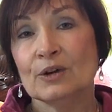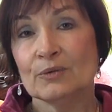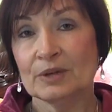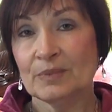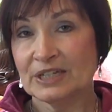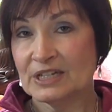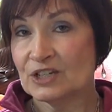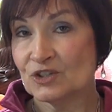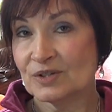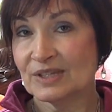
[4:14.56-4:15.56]
One of my
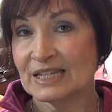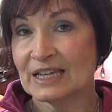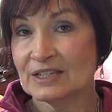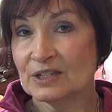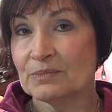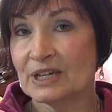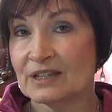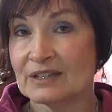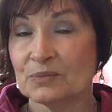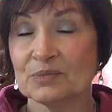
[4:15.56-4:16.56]
teachers said to
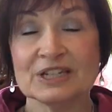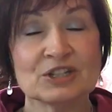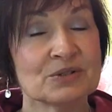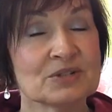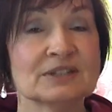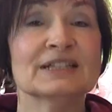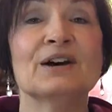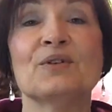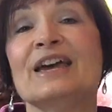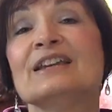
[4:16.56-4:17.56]
me that we don't
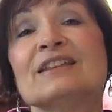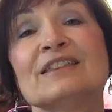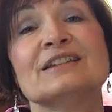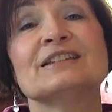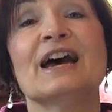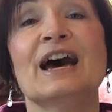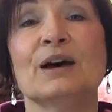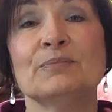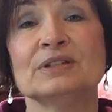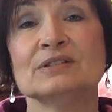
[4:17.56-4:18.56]
allow anything to
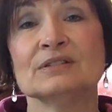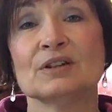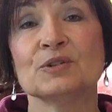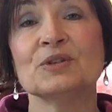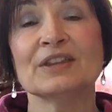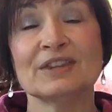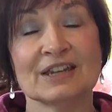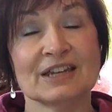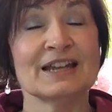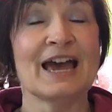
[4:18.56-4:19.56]
happen, or
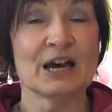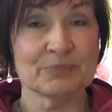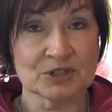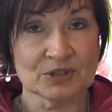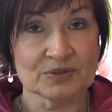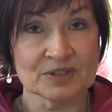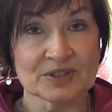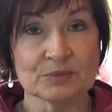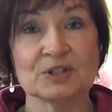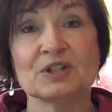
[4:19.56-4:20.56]
nothing can happen to us
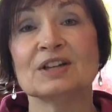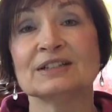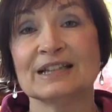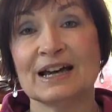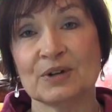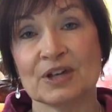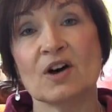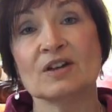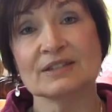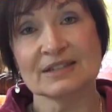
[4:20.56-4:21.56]
that we're not allowing
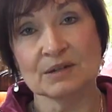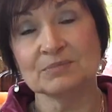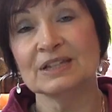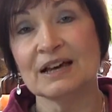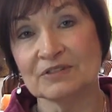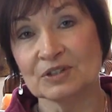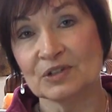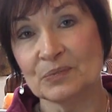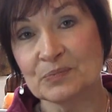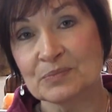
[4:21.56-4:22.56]
on some
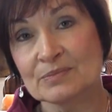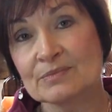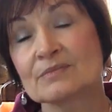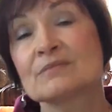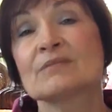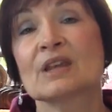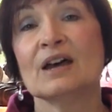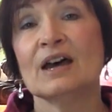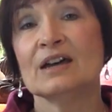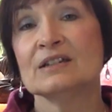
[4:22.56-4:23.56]
level.
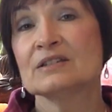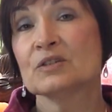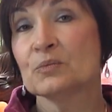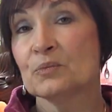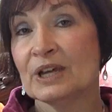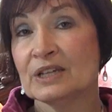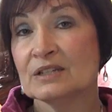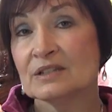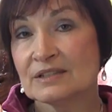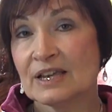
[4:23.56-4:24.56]
And
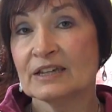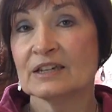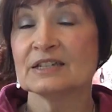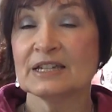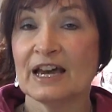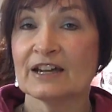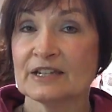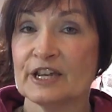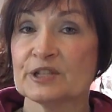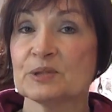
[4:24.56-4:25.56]
when psychic attack
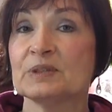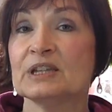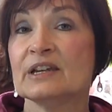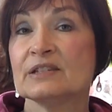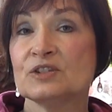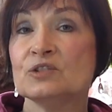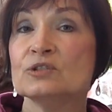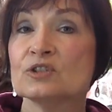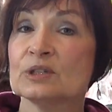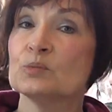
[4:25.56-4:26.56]
takes place,
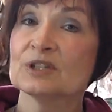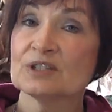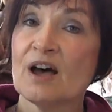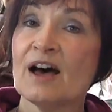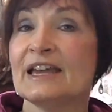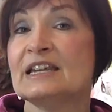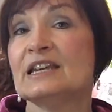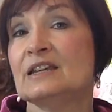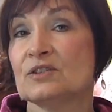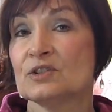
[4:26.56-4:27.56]
usually we're tied
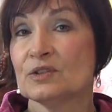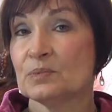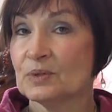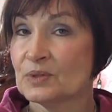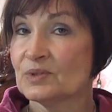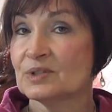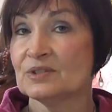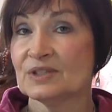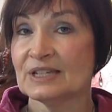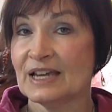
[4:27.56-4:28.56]
into the person
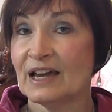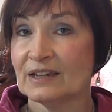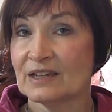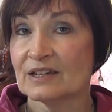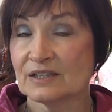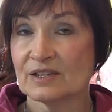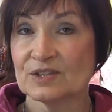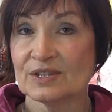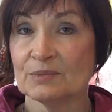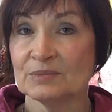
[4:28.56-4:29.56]
who's attacking us on
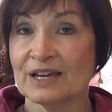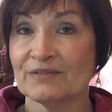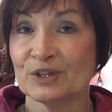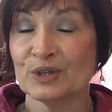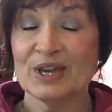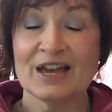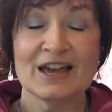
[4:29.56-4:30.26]
some level.